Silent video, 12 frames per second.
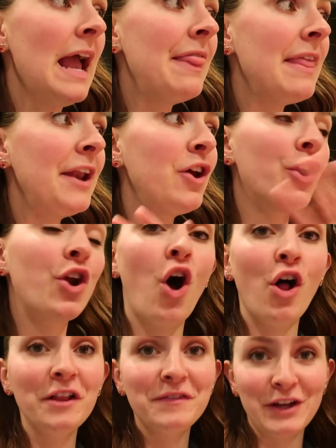And then on
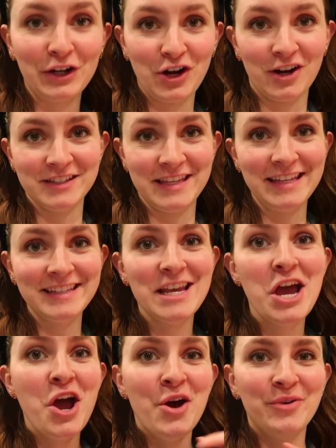all of their car seats,
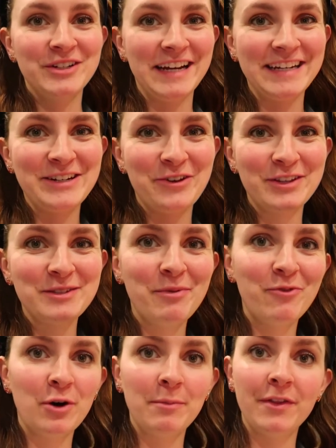which I didn't know this
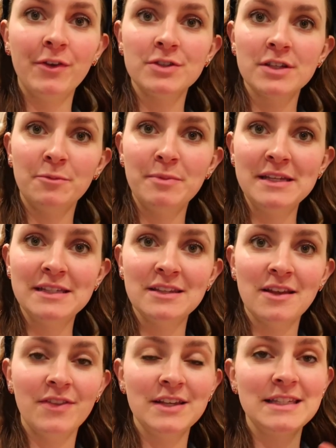before, but those little
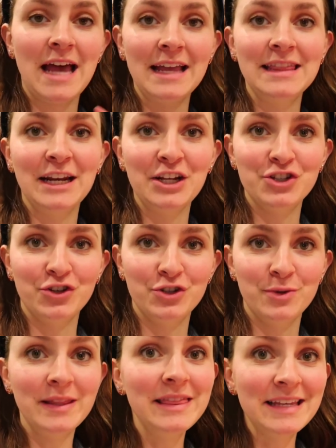pieces on the side that I
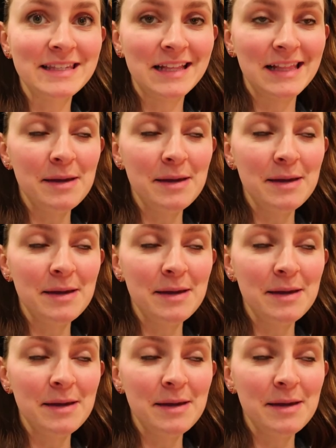showed you in this